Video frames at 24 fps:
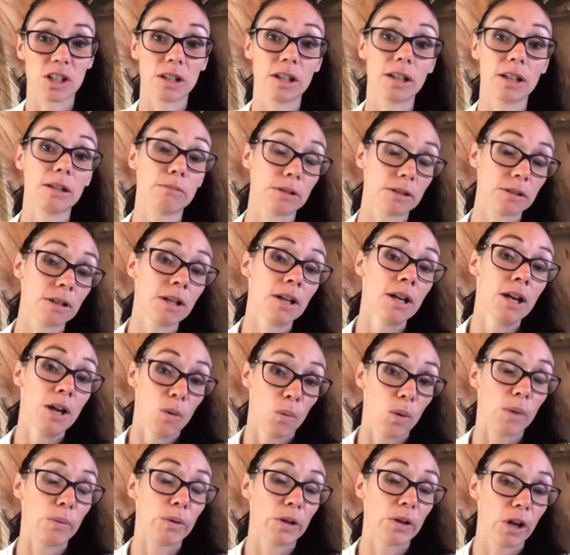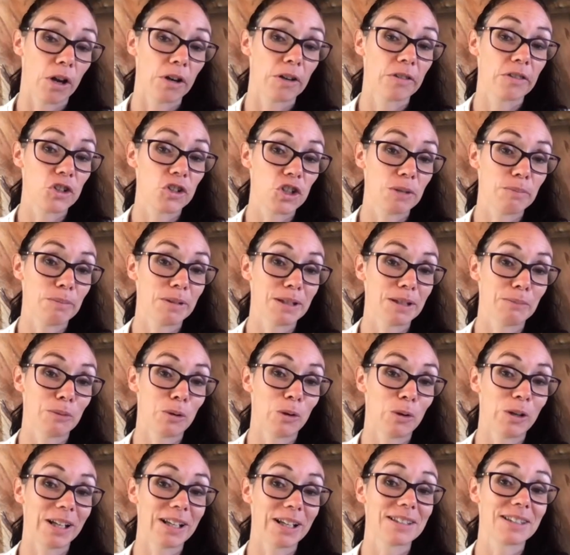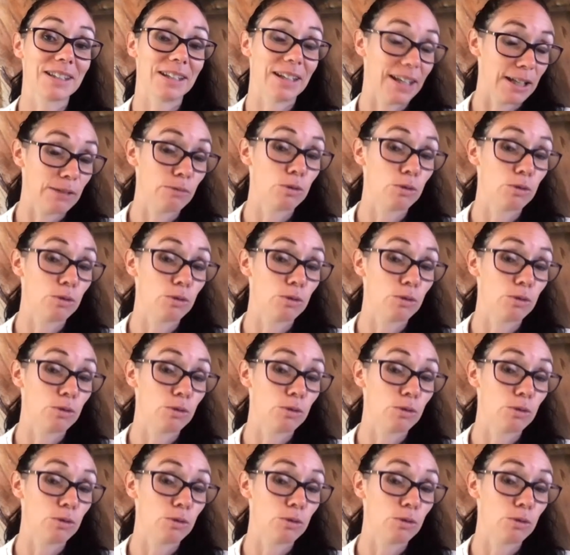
he would we would go to the gym in the mornings and he